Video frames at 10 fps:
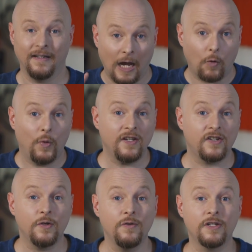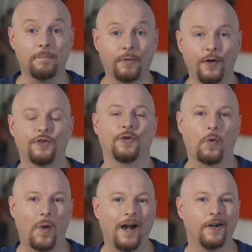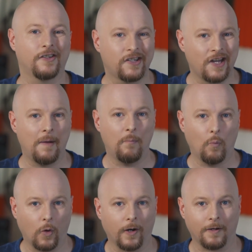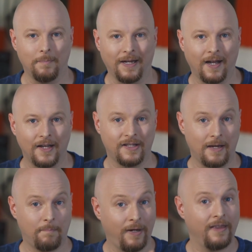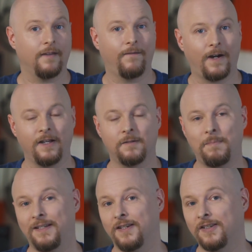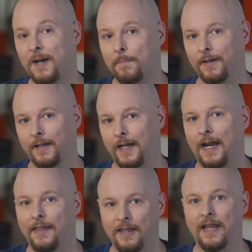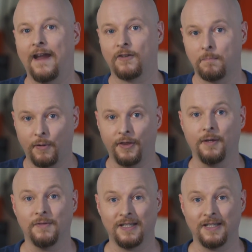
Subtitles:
Now, Winsoon's approach requires some work because they print the various pieces separately and then they have to put them